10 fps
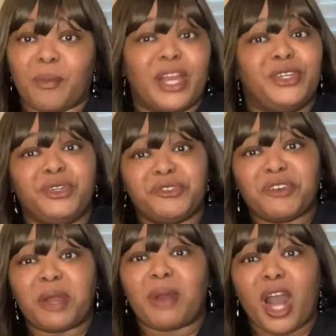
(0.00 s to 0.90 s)
and you can
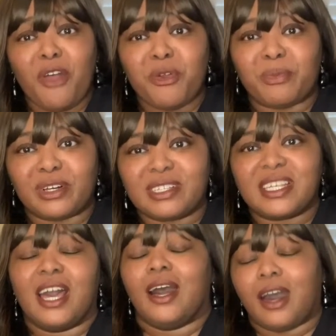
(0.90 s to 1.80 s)
find my other books
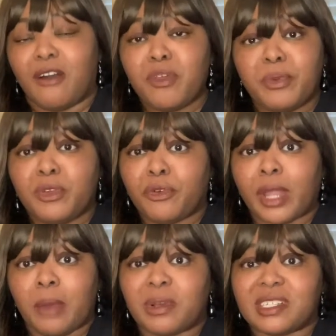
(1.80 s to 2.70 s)
of the Beautiful
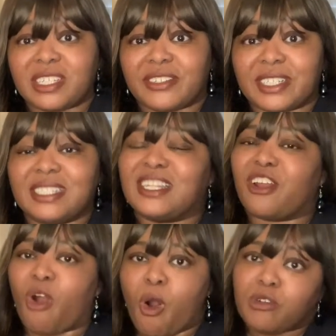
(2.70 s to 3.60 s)
Nightmare series that are
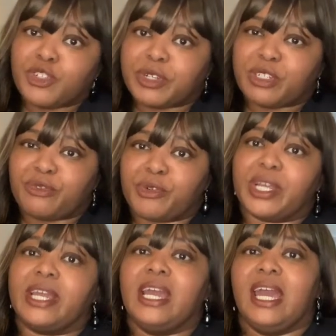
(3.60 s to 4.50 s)
all trigger-free,